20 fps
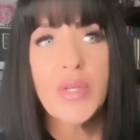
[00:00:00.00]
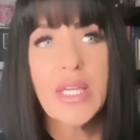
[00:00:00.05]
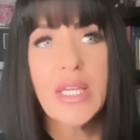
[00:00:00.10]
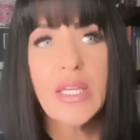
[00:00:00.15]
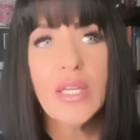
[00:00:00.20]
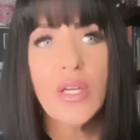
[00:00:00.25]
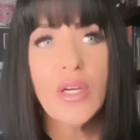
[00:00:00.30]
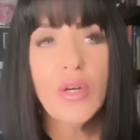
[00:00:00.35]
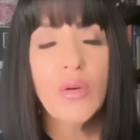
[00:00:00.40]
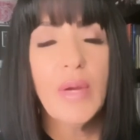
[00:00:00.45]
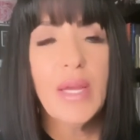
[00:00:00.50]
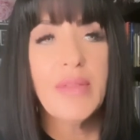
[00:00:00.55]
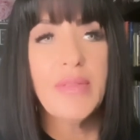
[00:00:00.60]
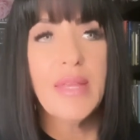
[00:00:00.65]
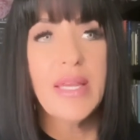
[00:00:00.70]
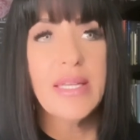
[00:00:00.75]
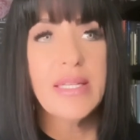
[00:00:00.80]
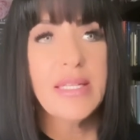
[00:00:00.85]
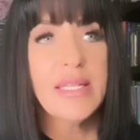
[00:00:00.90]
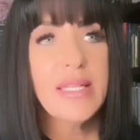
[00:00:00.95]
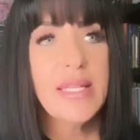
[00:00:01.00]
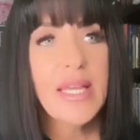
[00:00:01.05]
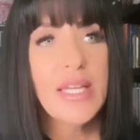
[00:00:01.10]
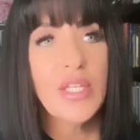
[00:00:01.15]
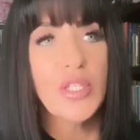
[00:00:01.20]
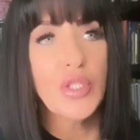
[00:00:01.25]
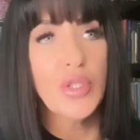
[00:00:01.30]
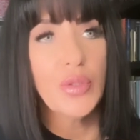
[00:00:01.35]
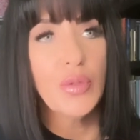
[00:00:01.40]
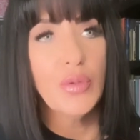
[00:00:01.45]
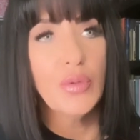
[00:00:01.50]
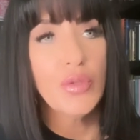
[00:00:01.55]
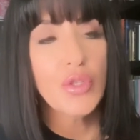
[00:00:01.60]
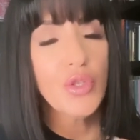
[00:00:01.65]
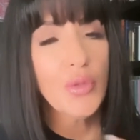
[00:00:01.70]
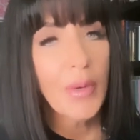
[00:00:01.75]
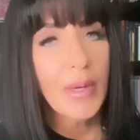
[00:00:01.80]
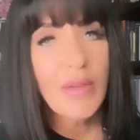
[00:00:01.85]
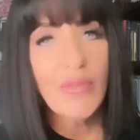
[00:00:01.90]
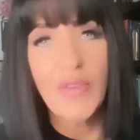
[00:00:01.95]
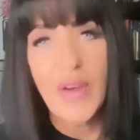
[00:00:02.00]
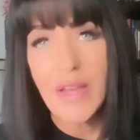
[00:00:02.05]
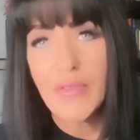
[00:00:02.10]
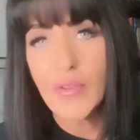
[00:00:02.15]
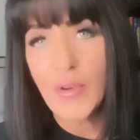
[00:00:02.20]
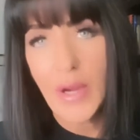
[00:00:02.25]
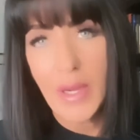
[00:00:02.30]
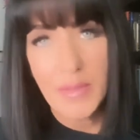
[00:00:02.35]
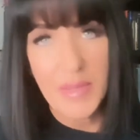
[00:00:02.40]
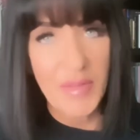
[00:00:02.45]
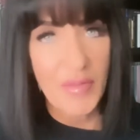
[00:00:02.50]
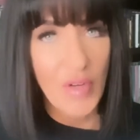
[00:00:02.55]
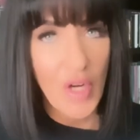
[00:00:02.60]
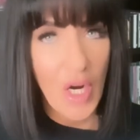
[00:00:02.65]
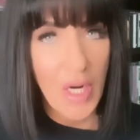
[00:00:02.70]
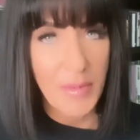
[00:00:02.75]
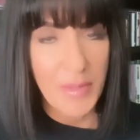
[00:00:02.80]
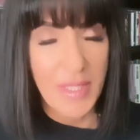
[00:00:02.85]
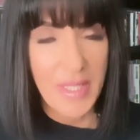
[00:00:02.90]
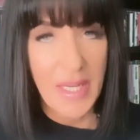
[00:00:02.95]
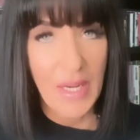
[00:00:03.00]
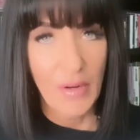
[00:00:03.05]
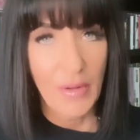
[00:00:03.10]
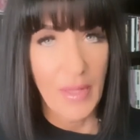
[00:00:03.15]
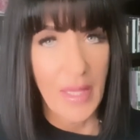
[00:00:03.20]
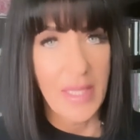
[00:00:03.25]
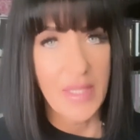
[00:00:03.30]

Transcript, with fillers: keto and they, they do 25 grams of carbs a day or